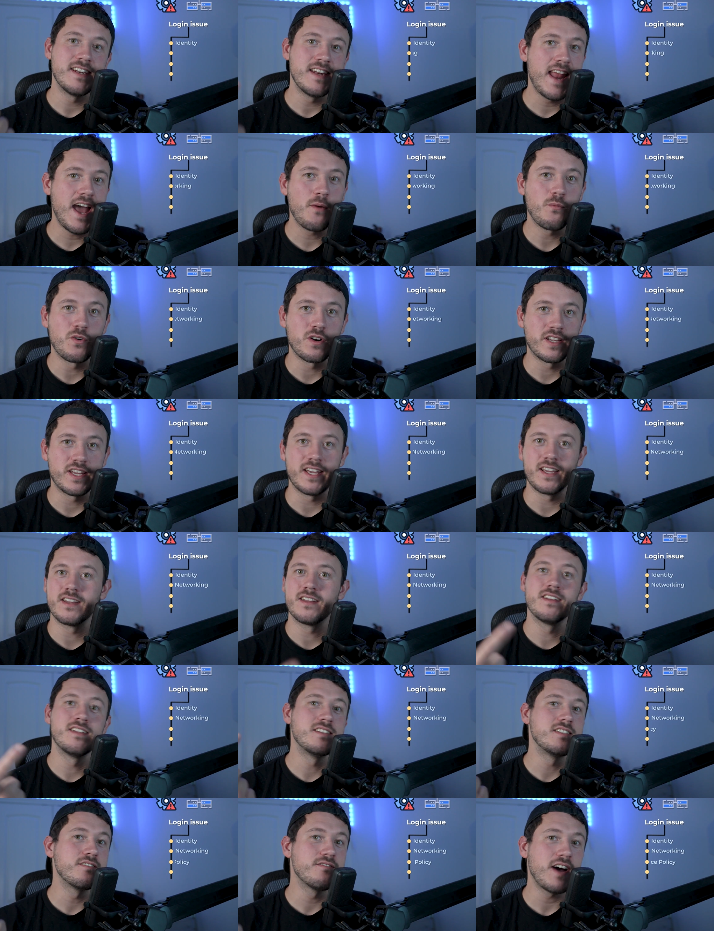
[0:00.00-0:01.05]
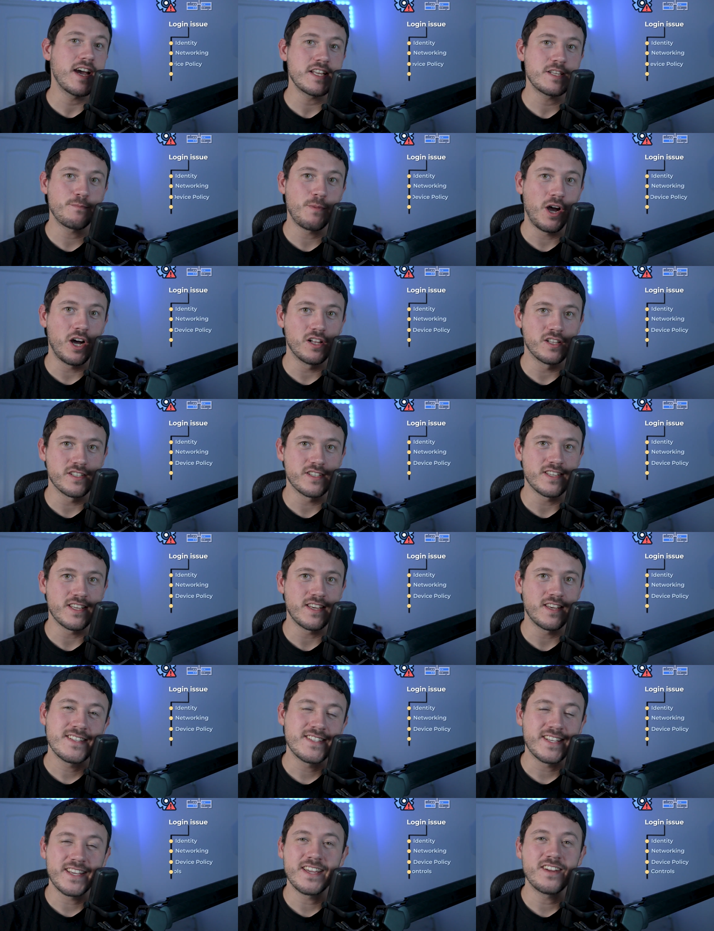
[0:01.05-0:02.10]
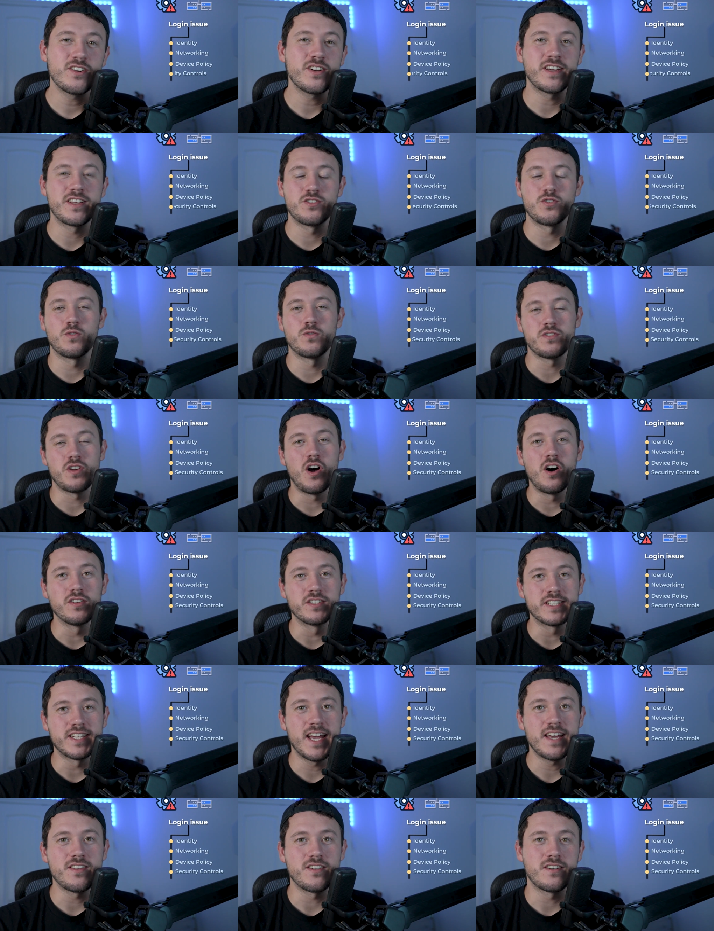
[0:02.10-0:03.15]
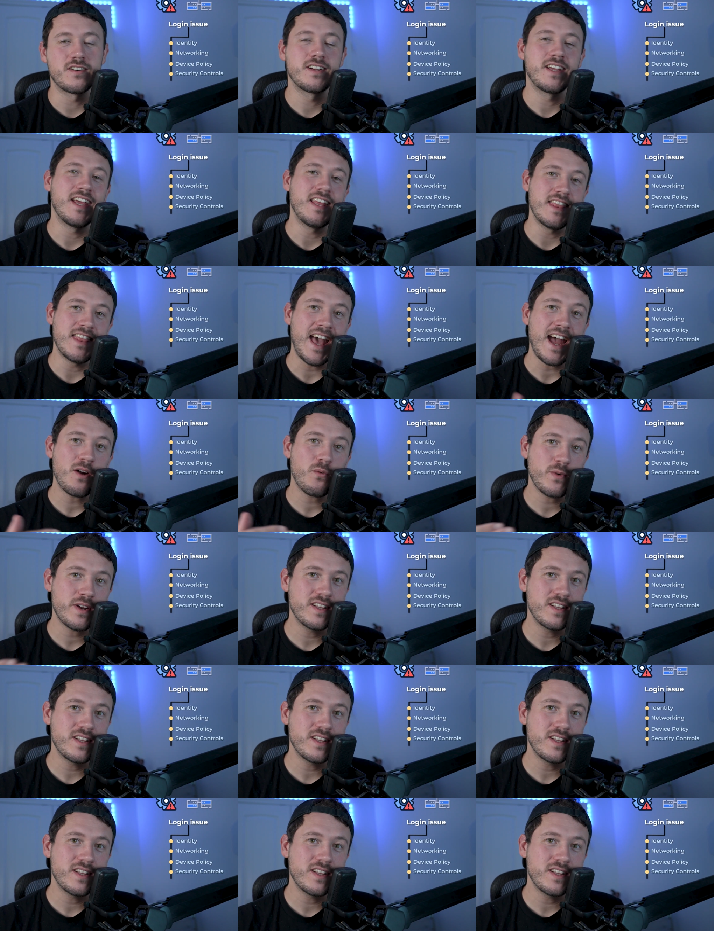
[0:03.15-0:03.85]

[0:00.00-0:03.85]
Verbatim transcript: networking, device policy, and security controls altogether. And that